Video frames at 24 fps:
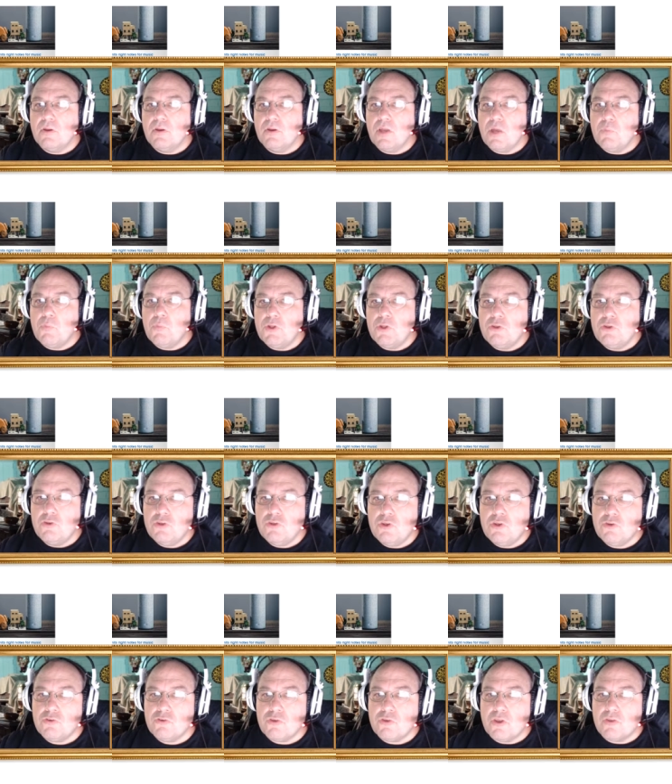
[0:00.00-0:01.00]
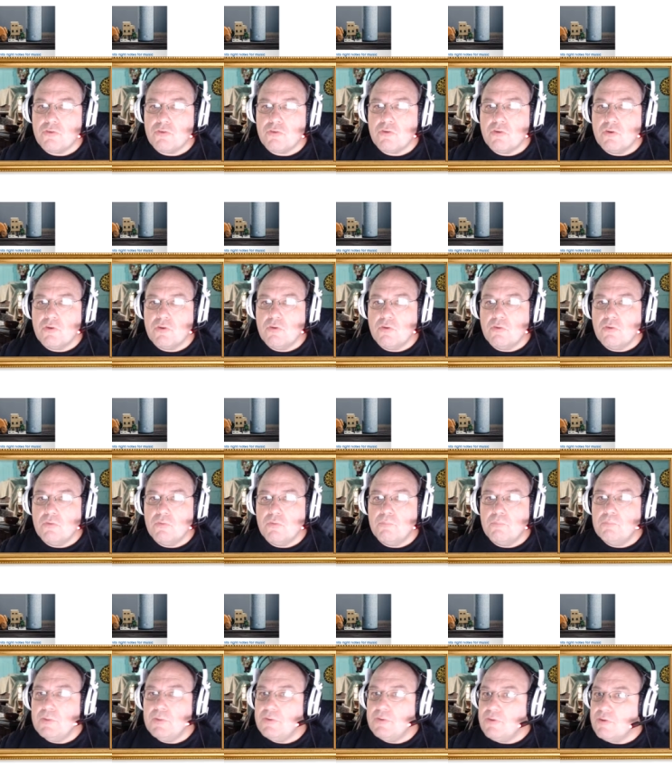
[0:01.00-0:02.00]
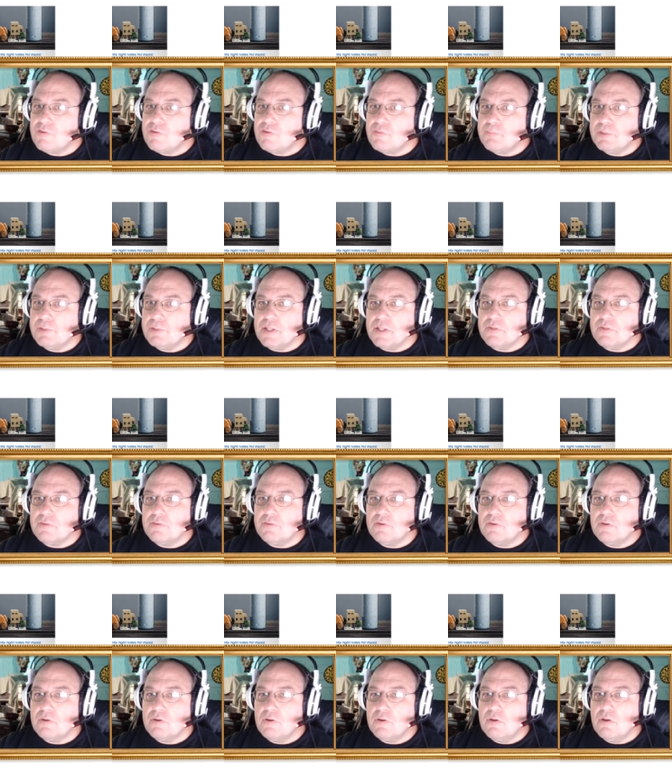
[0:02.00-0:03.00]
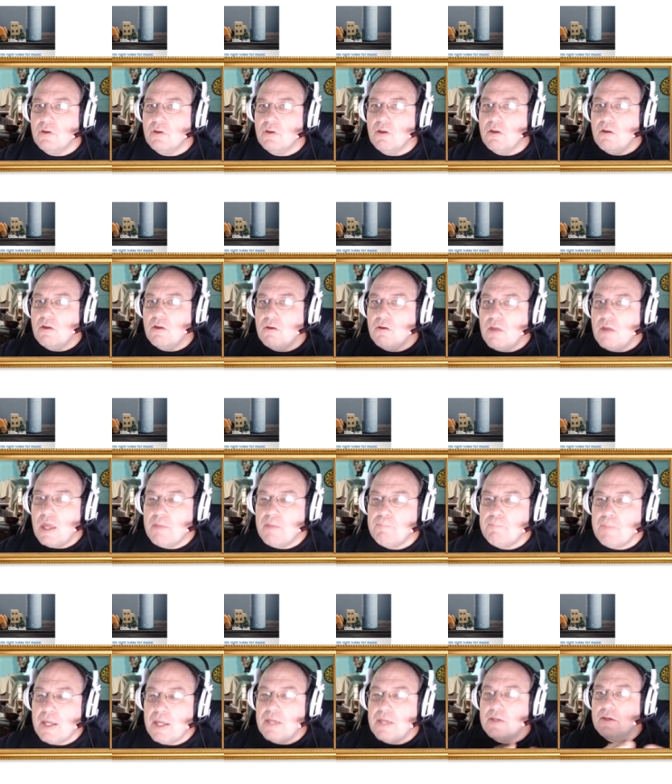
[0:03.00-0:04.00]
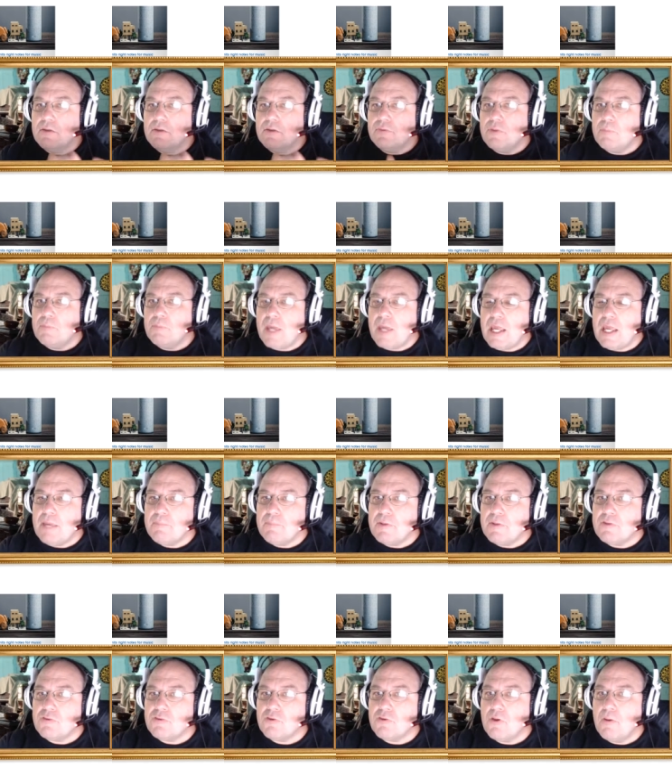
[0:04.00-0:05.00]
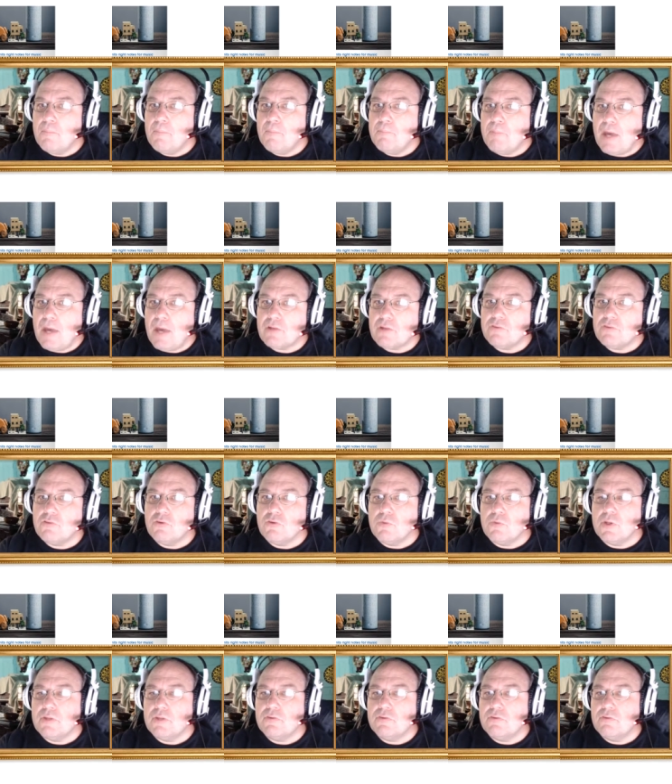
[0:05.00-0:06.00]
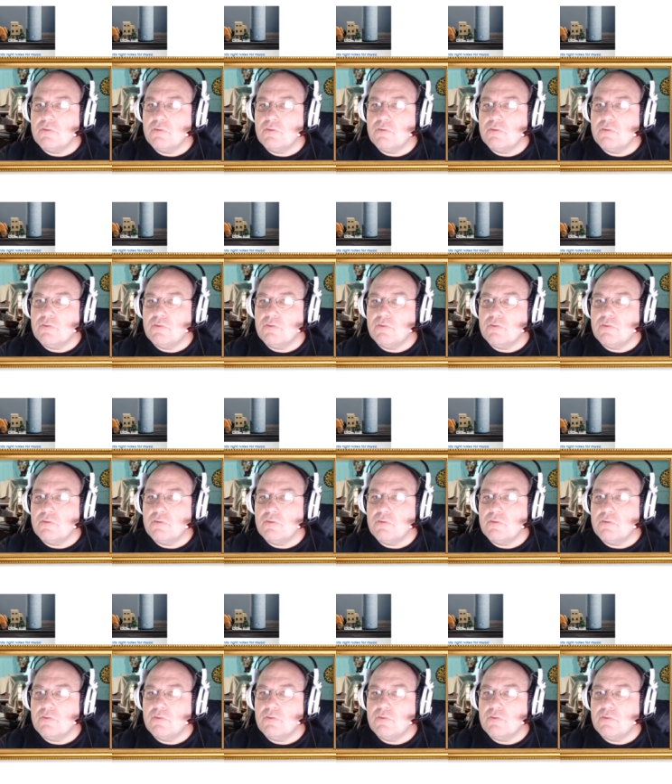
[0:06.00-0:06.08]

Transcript: And when you use it, be disciplined and make the payments back to it